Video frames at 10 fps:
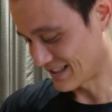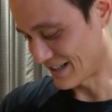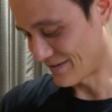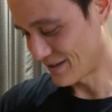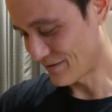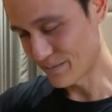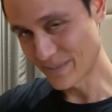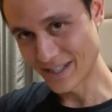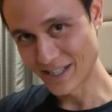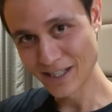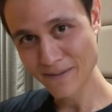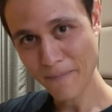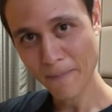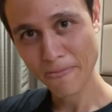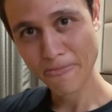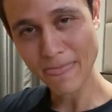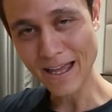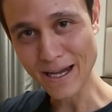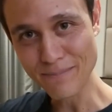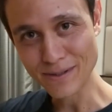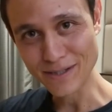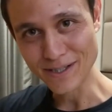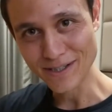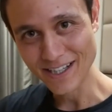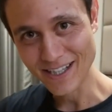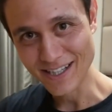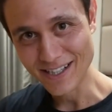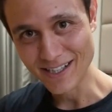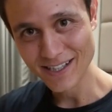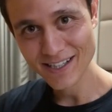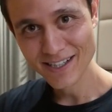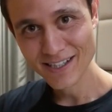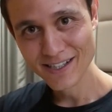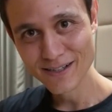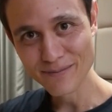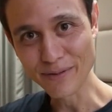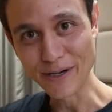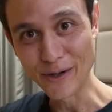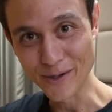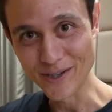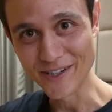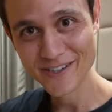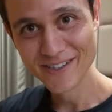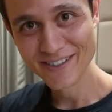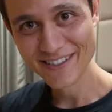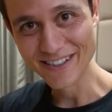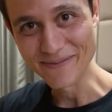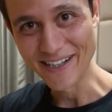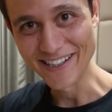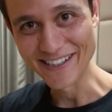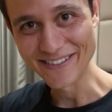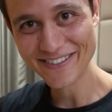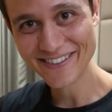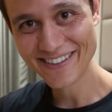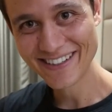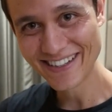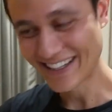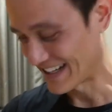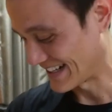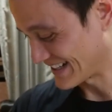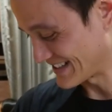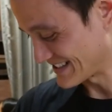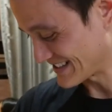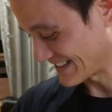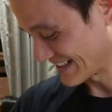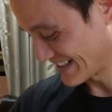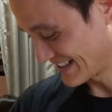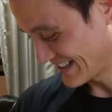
I've never been happier and prouder in my life. And I can just sit